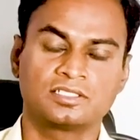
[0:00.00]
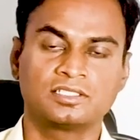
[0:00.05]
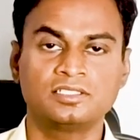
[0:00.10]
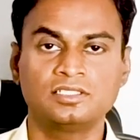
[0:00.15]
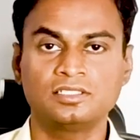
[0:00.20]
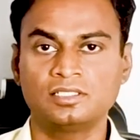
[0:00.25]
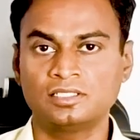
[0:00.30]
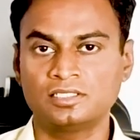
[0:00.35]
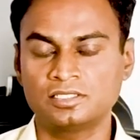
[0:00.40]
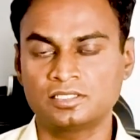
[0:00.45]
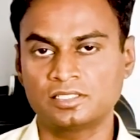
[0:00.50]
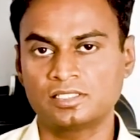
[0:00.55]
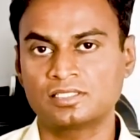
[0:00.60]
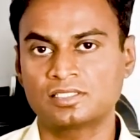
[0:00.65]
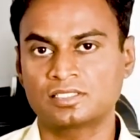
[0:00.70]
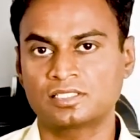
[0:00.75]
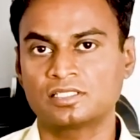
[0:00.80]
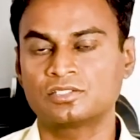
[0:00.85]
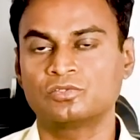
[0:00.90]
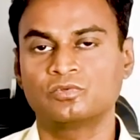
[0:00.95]
In initial
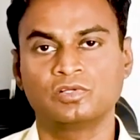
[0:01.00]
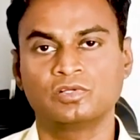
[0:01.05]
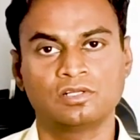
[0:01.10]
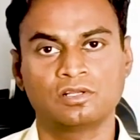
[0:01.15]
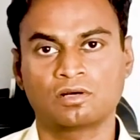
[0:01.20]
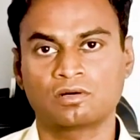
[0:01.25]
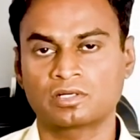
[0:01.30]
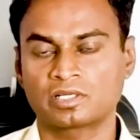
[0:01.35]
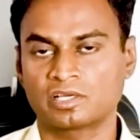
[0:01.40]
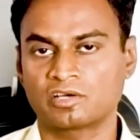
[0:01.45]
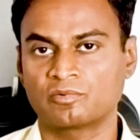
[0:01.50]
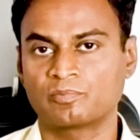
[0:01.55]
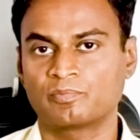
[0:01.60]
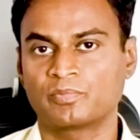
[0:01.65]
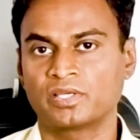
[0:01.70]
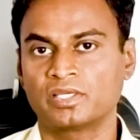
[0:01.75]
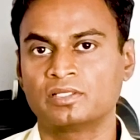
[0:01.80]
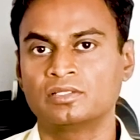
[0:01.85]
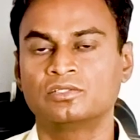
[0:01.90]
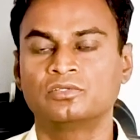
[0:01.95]
stage, you will not have
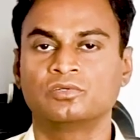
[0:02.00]
pain,